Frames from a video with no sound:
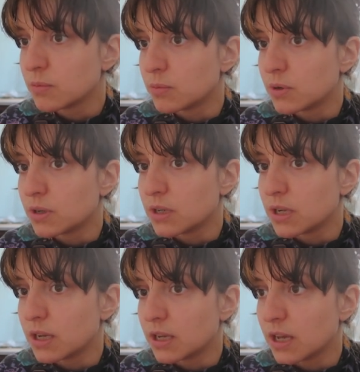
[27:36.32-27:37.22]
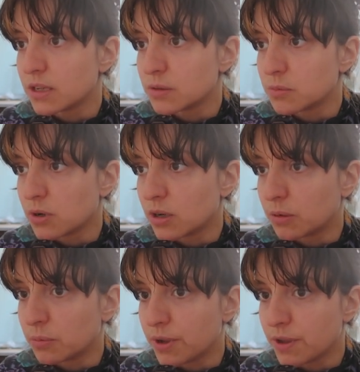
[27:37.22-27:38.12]
what I had to
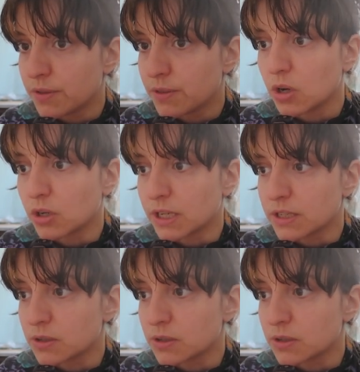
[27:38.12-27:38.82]
work with. Okay,